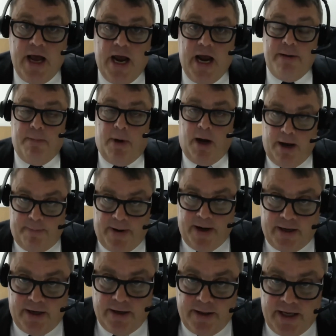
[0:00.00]
In my
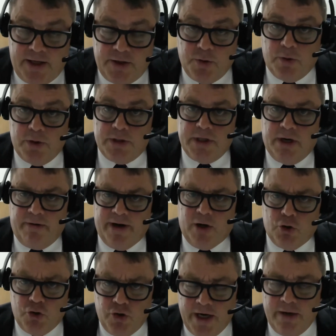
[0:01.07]
opinion, these orders are
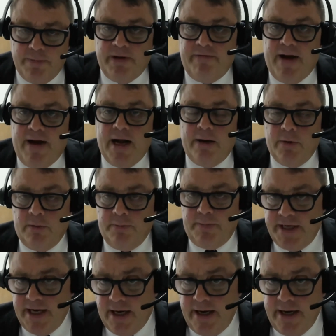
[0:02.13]
incredibly valuable,
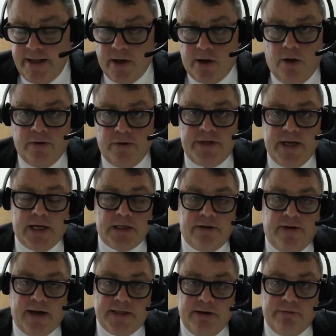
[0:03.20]
particularly in the context
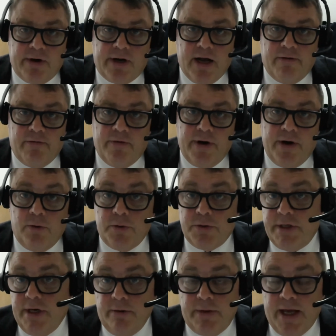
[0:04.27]
of asset recovery.
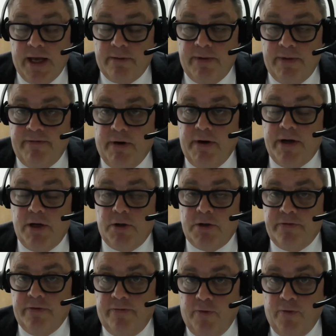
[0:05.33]
Also, they can be very
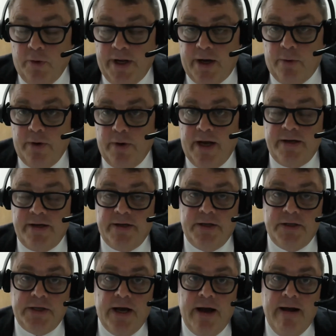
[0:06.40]
useful for
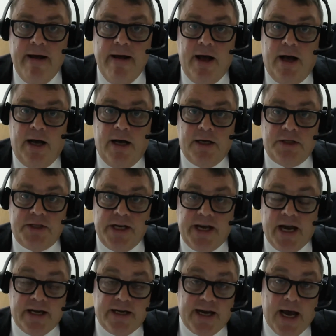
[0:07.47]
liquidators
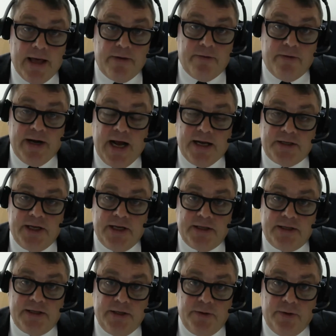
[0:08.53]
seeking to gather in
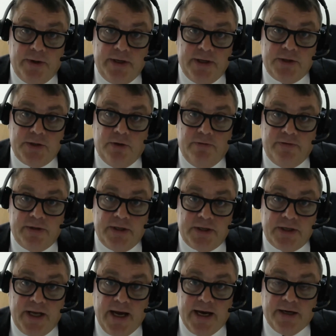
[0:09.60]
assets into an insolvent
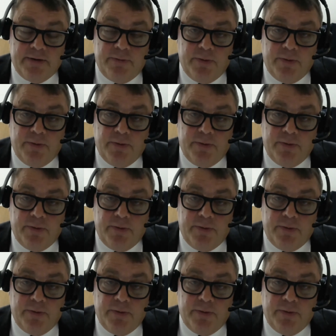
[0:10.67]
estate.